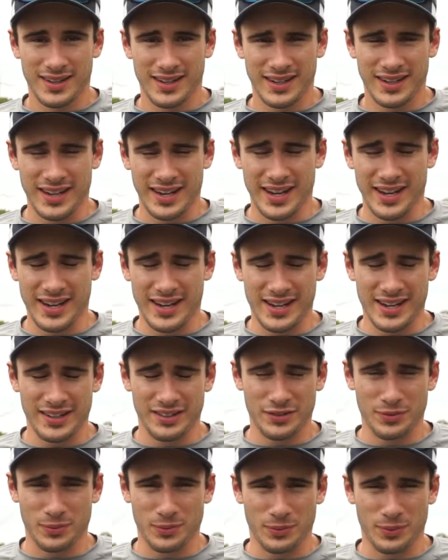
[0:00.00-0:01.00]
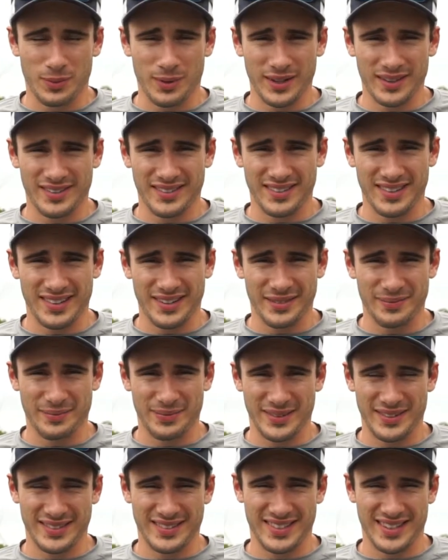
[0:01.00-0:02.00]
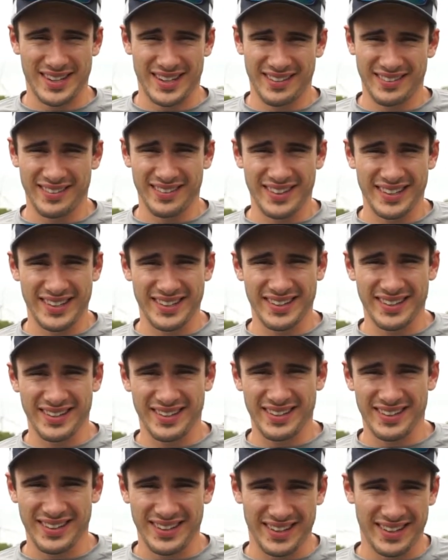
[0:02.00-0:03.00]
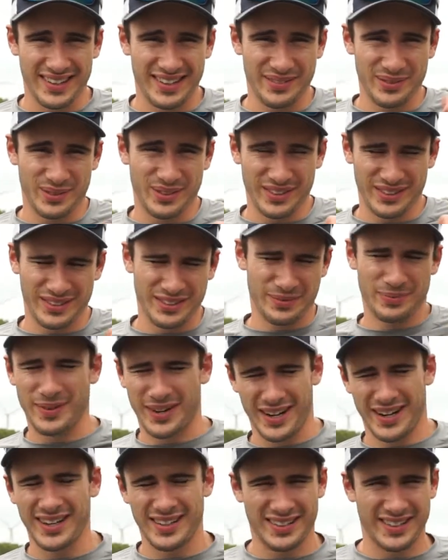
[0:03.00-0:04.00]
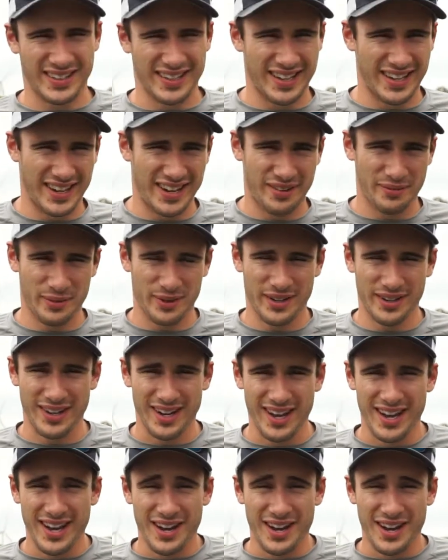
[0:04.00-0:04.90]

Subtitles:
Hey guys, what's up? Tyler here, and Melissa's behind the camera.